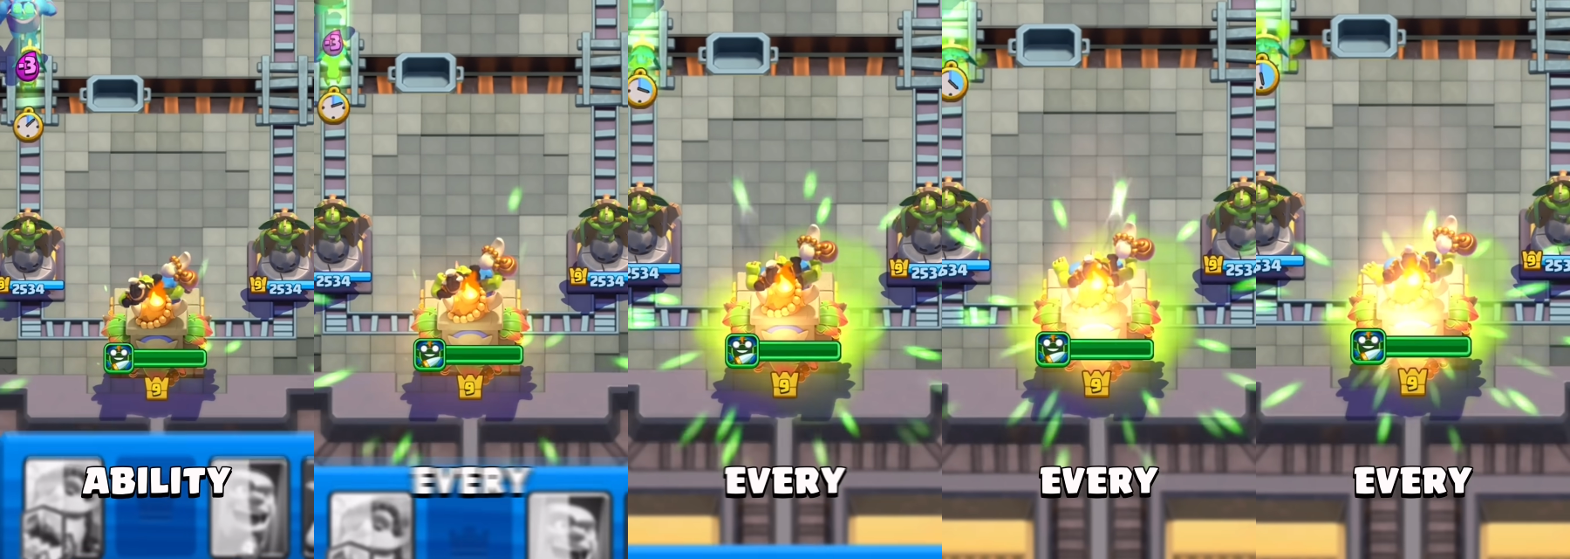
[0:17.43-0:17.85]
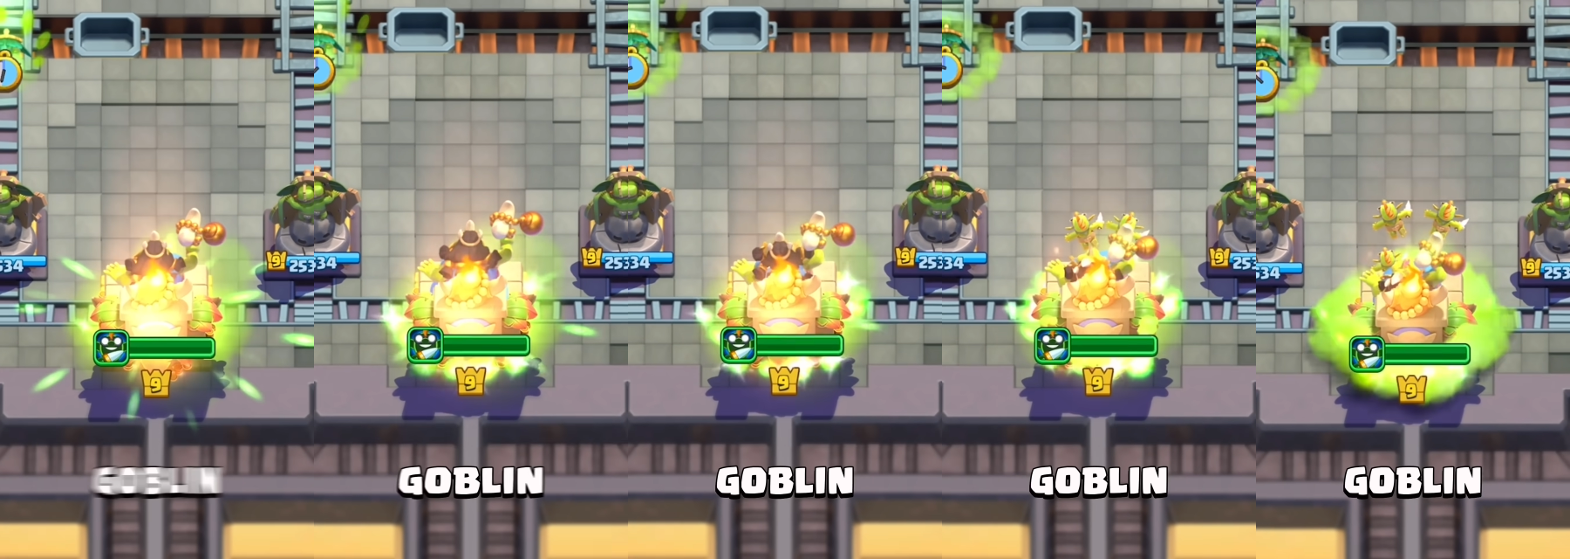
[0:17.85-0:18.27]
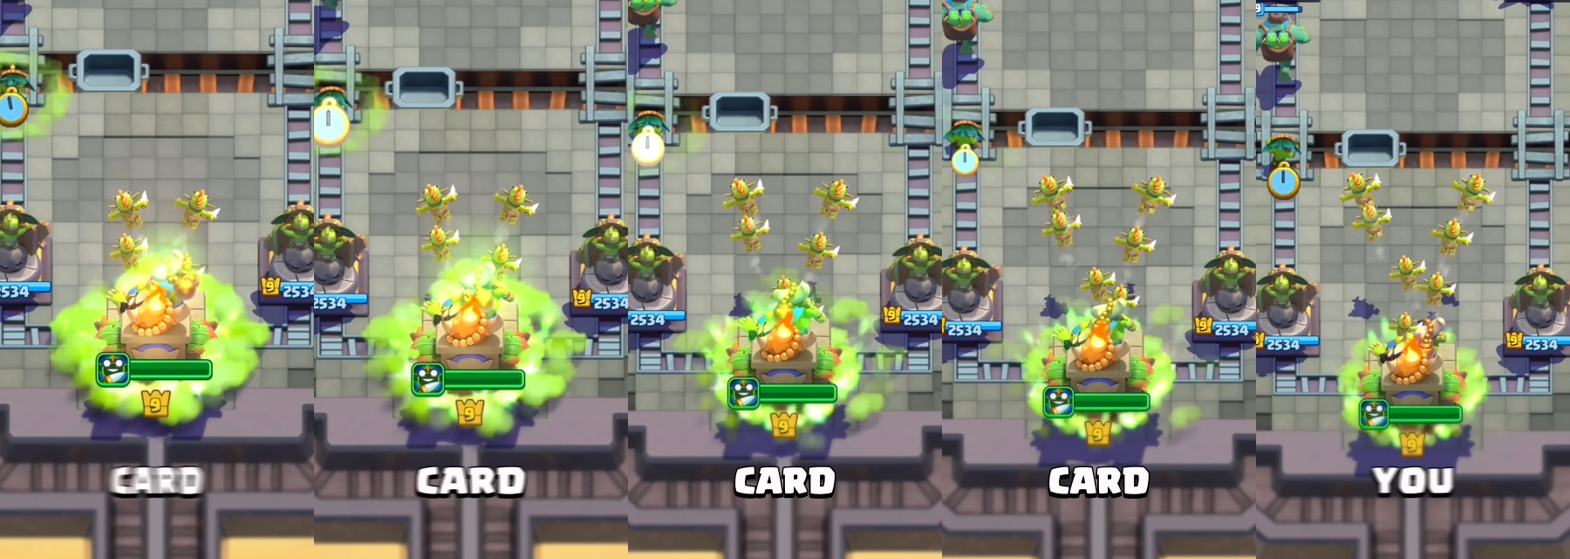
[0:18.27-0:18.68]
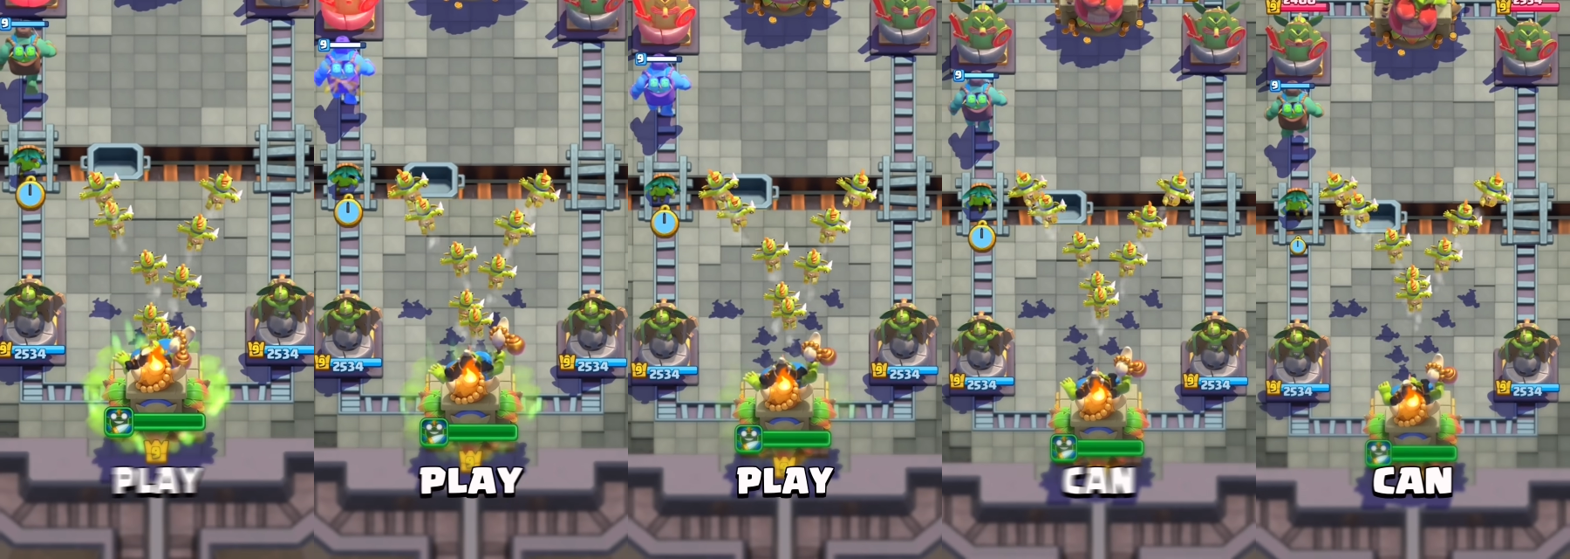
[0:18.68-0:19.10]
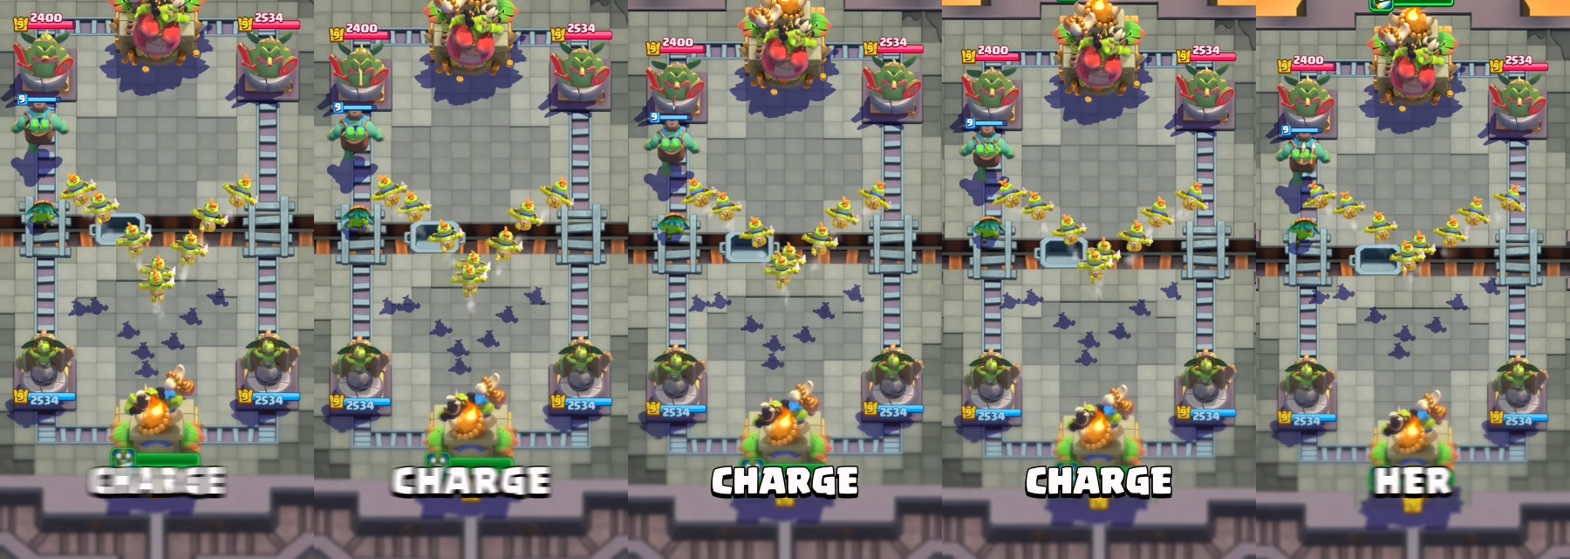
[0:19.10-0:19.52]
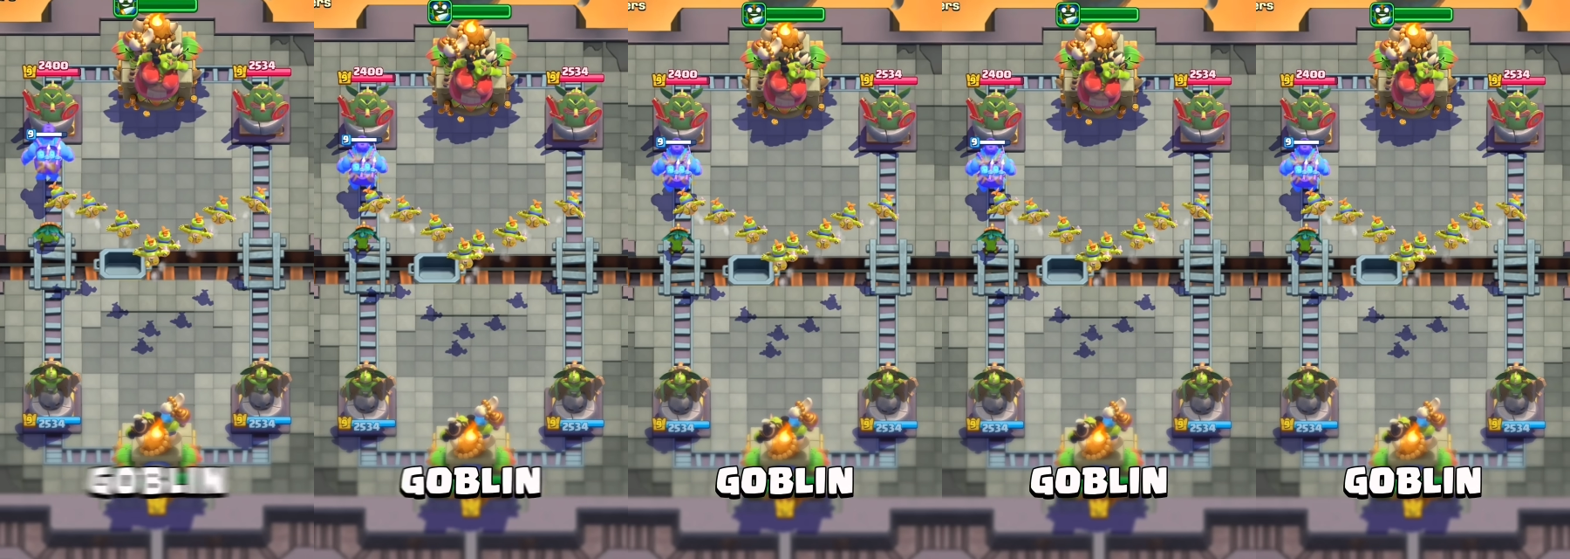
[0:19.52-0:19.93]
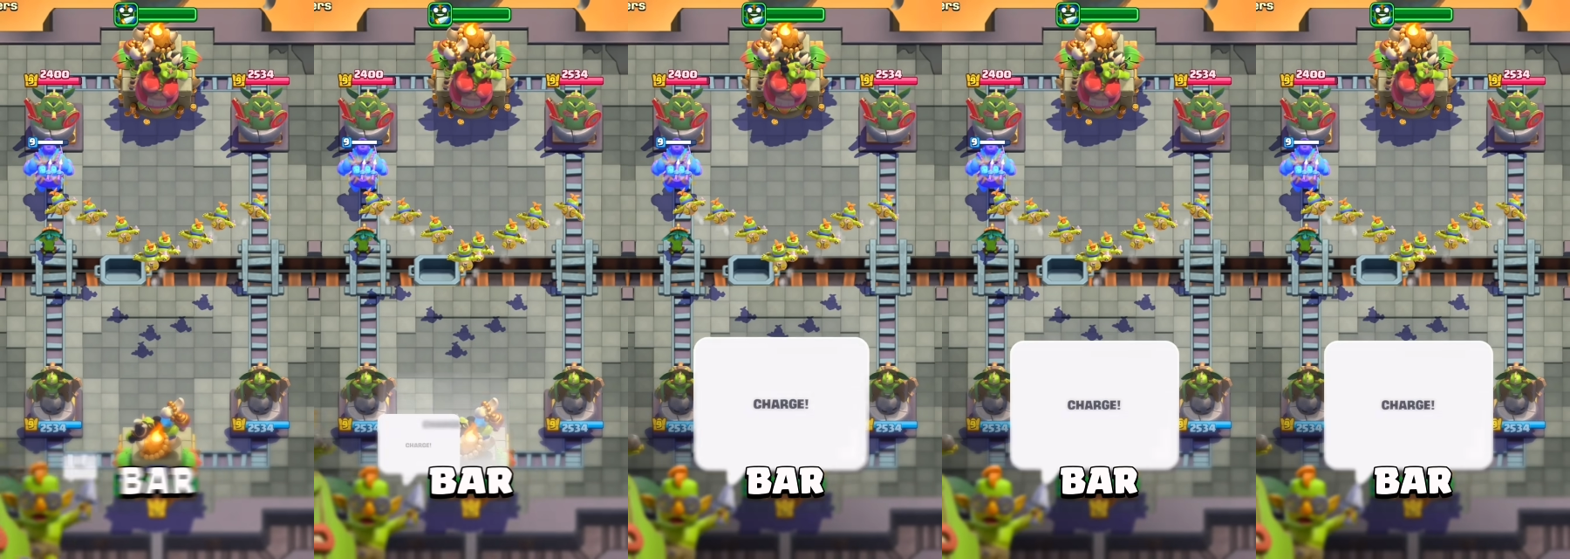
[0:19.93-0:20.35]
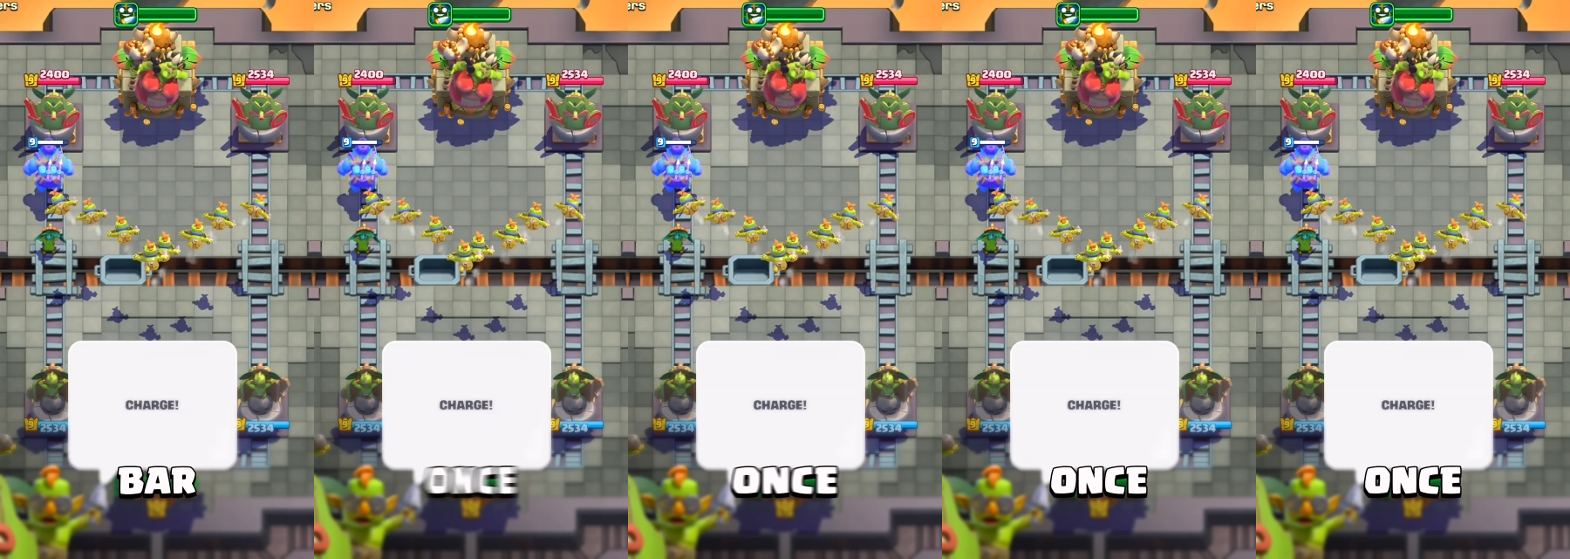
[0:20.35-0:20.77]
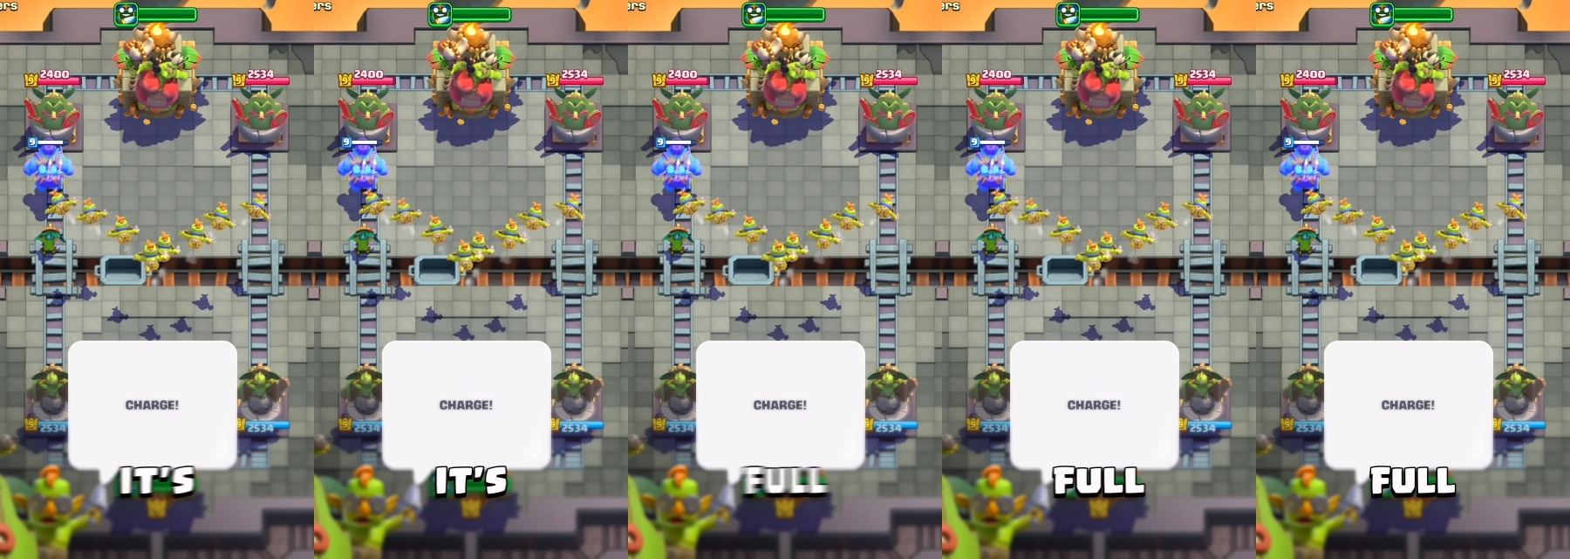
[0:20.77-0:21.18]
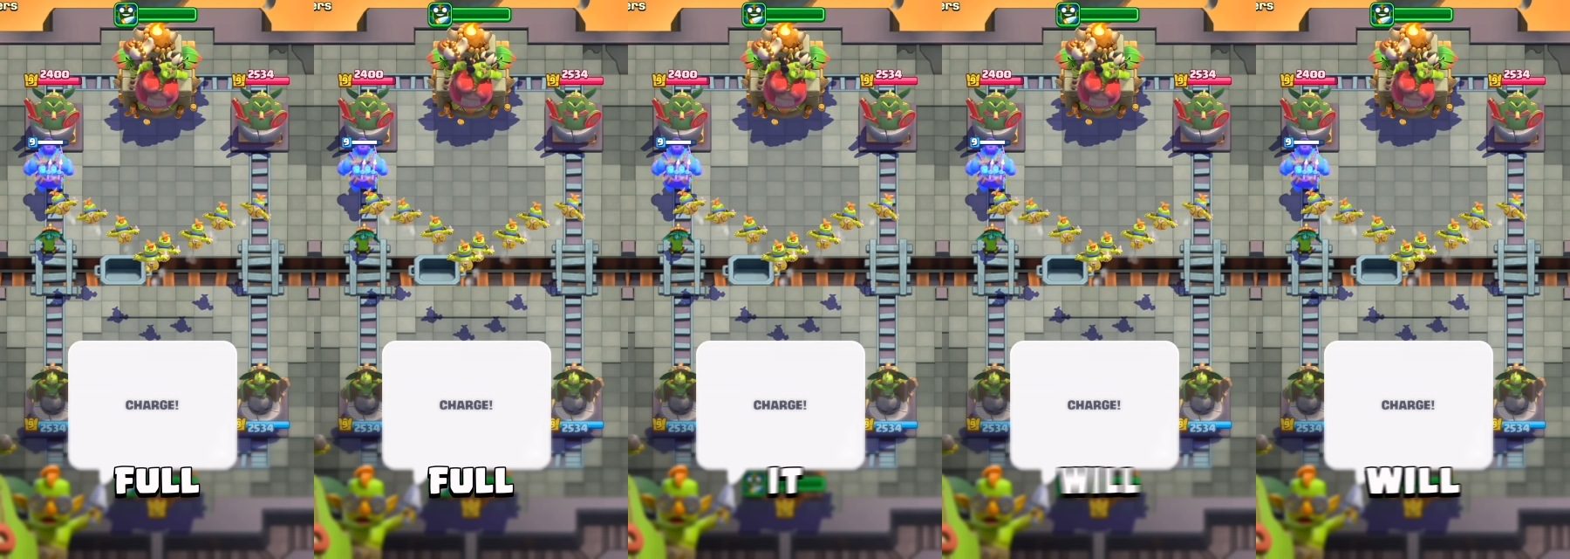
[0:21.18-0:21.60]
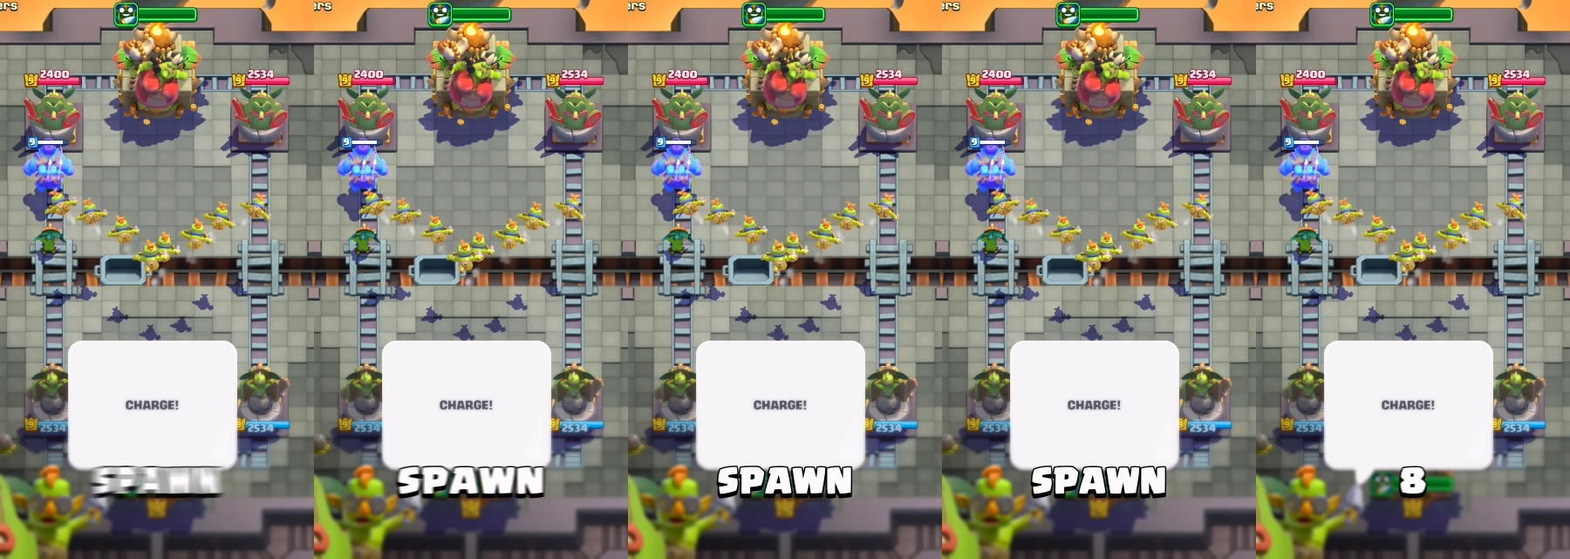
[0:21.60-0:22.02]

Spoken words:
Nobody's mouth can be seen.